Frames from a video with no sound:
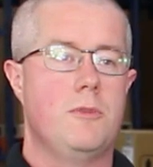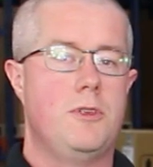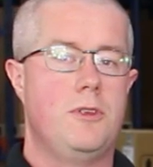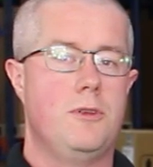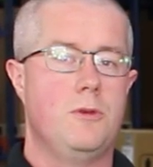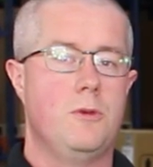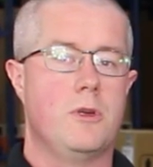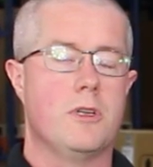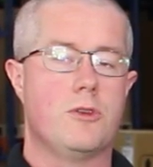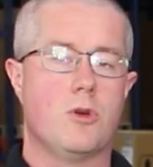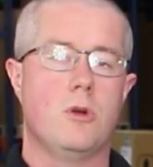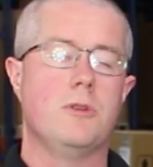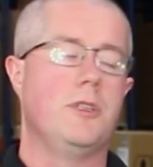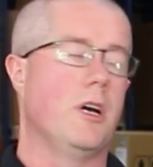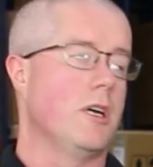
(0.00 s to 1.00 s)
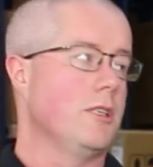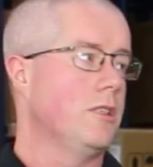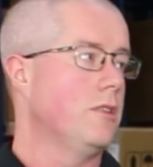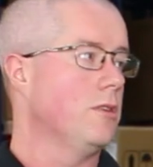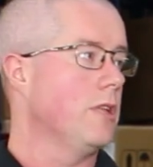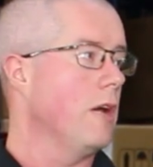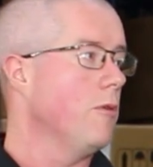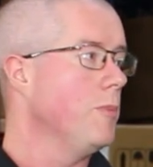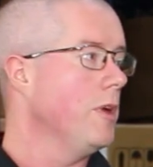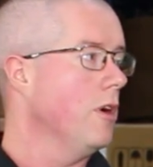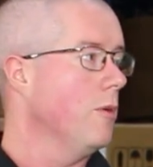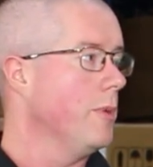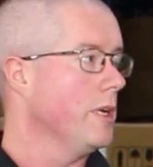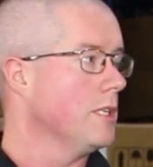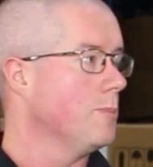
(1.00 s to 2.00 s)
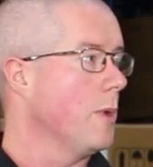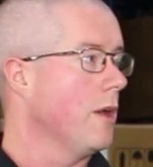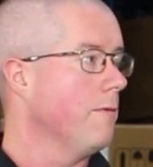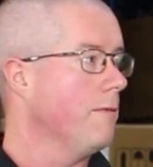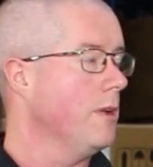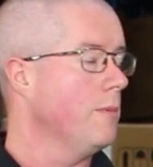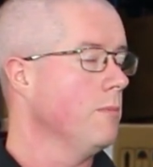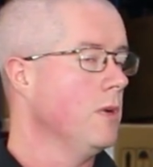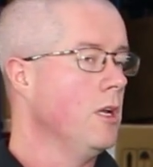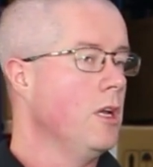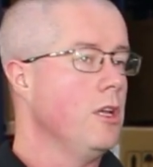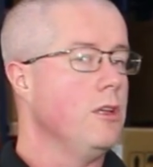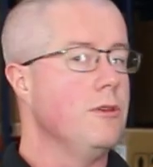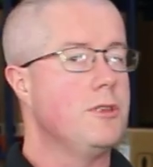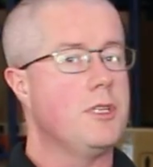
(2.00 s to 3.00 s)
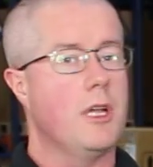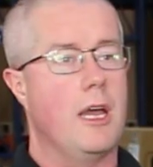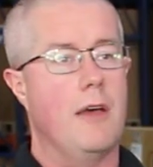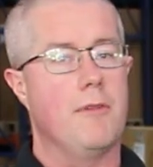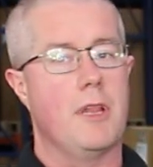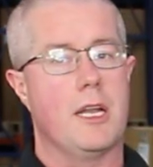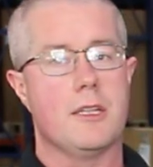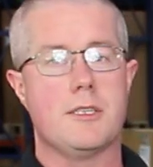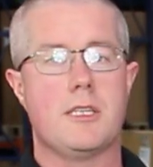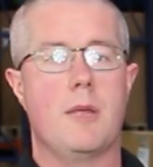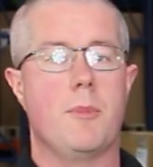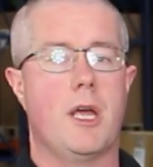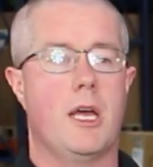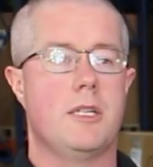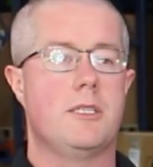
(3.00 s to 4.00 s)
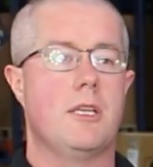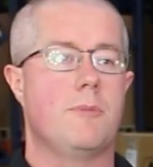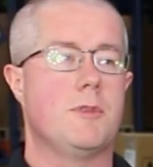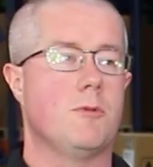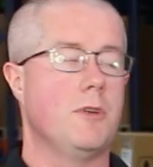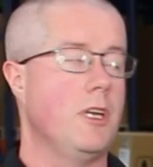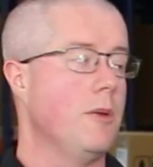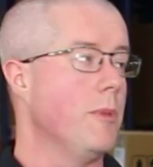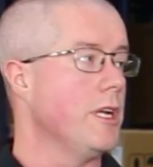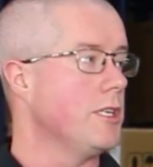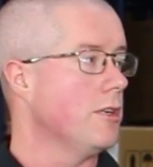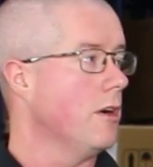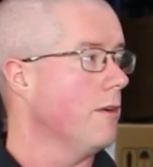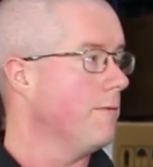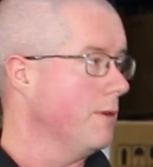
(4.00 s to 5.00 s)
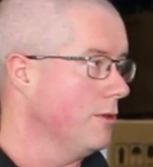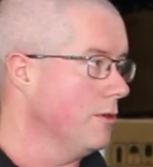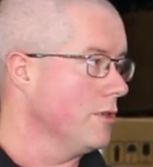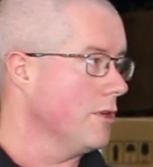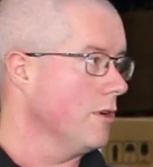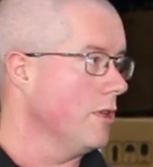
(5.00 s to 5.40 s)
to control dust, so that would be our biggest benefit. You still have a lot of the same concepts. We need to make sure our filters are